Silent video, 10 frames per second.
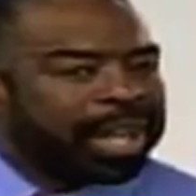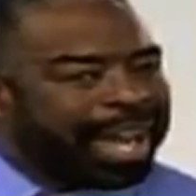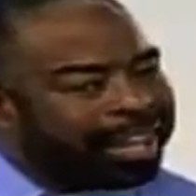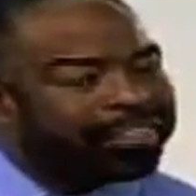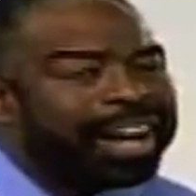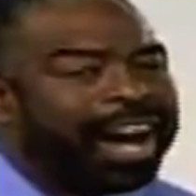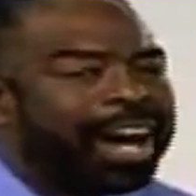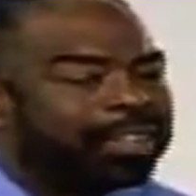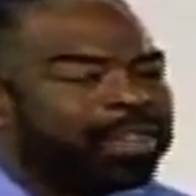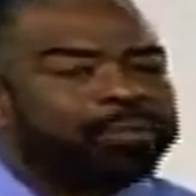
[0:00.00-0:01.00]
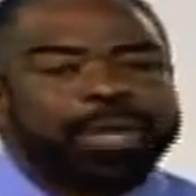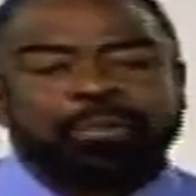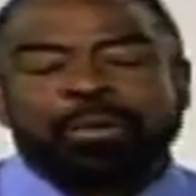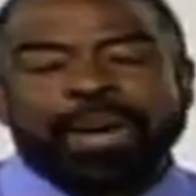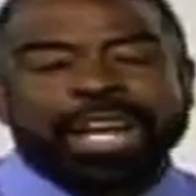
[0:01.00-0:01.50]
And it's hard. There are
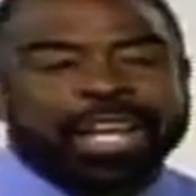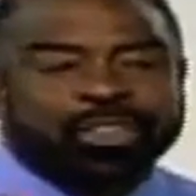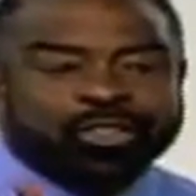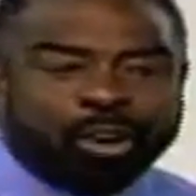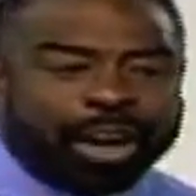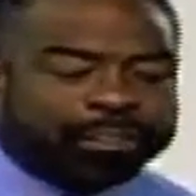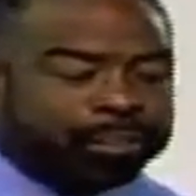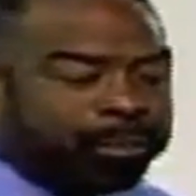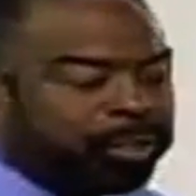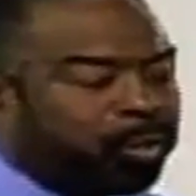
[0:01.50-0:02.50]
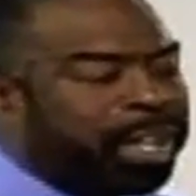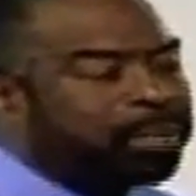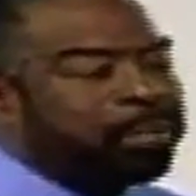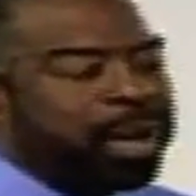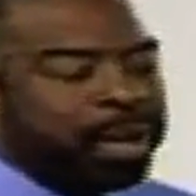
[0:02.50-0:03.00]
people making choices
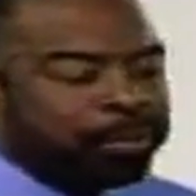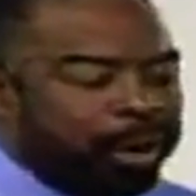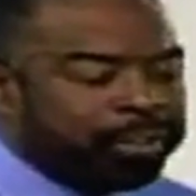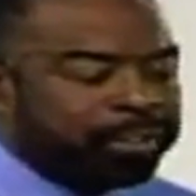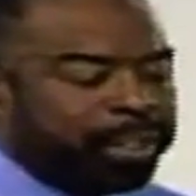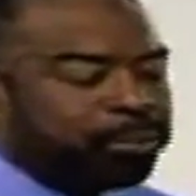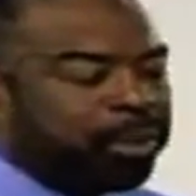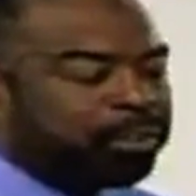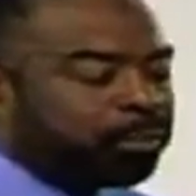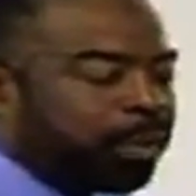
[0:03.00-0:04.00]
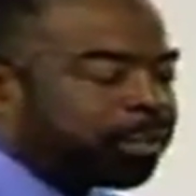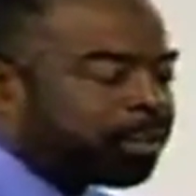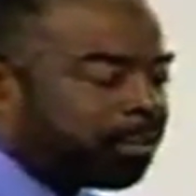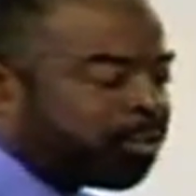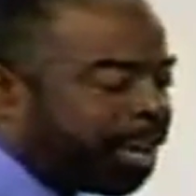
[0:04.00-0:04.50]
between purchasing
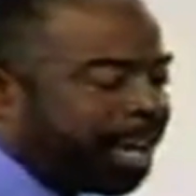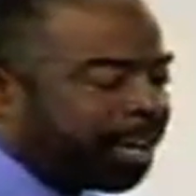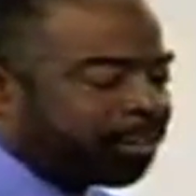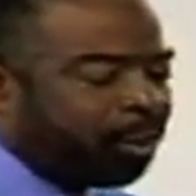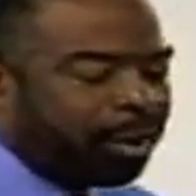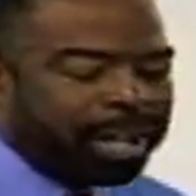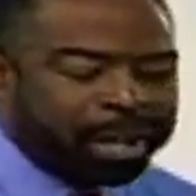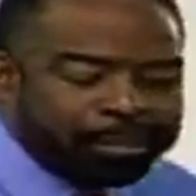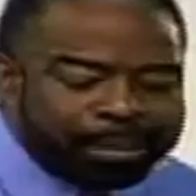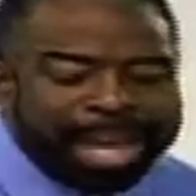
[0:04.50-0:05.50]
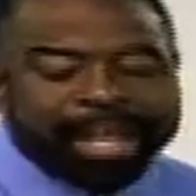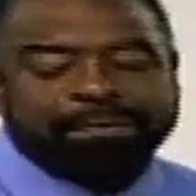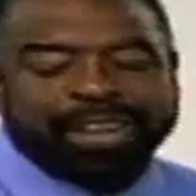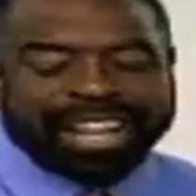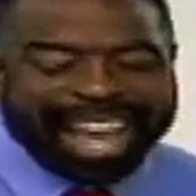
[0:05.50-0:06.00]
prescription drugs or paying
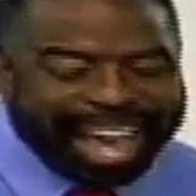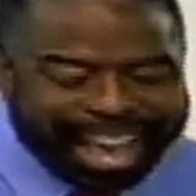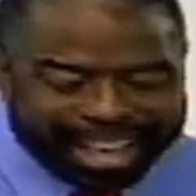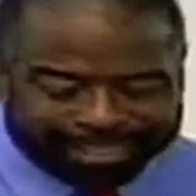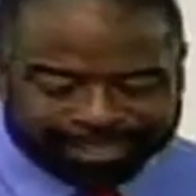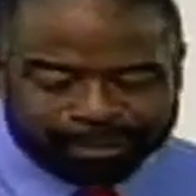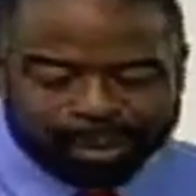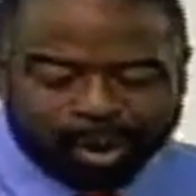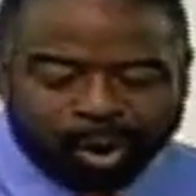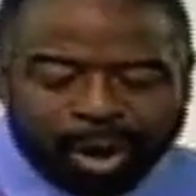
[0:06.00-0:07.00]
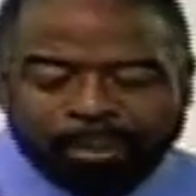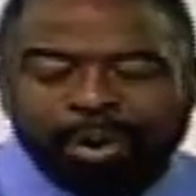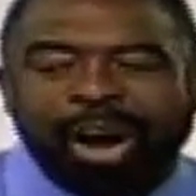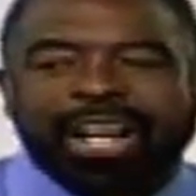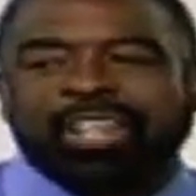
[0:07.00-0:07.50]
for gas or a
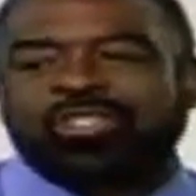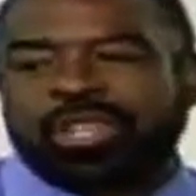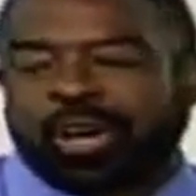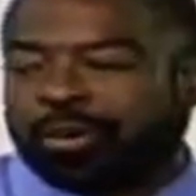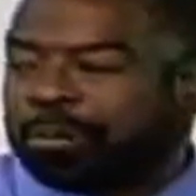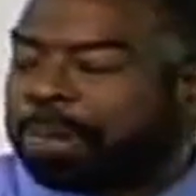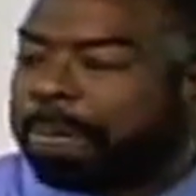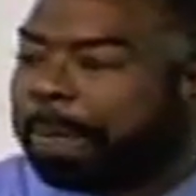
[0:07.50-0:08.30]
mortgage note.